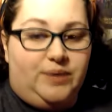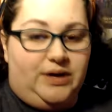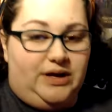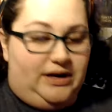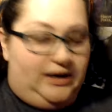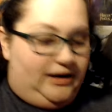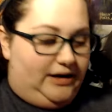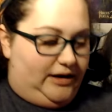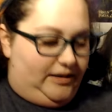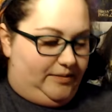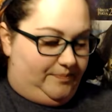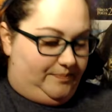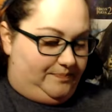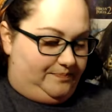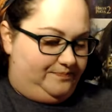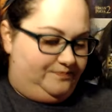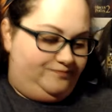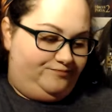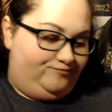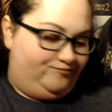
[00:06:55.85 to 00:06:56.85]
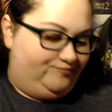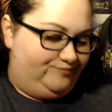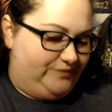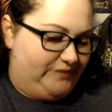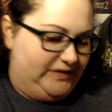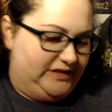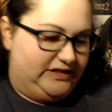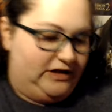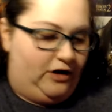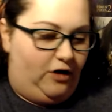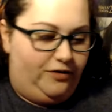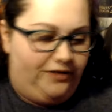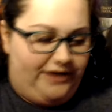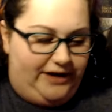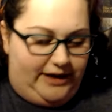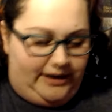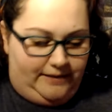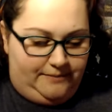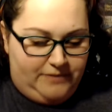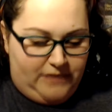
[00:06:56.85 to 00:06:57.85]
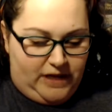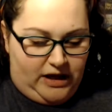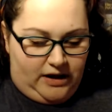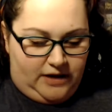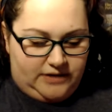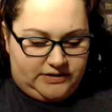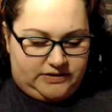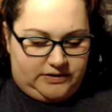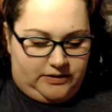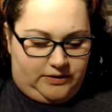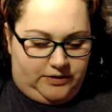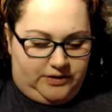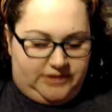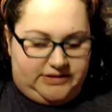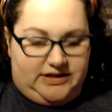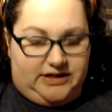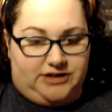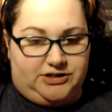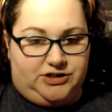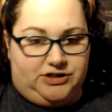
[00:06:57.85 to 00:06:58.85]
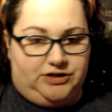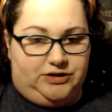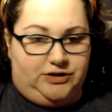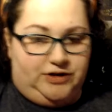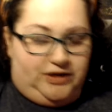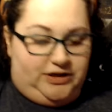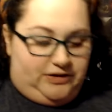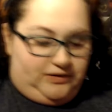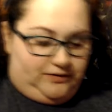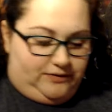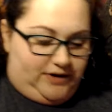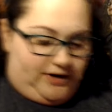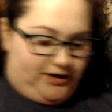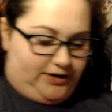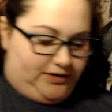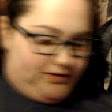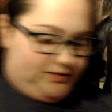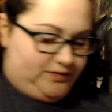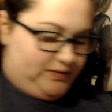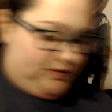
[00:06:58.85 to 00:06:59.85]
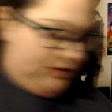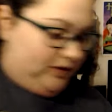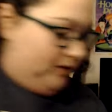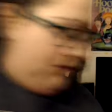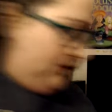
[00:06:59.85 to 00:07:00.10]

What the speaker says: but, it's not there. So, let's actually look at the records really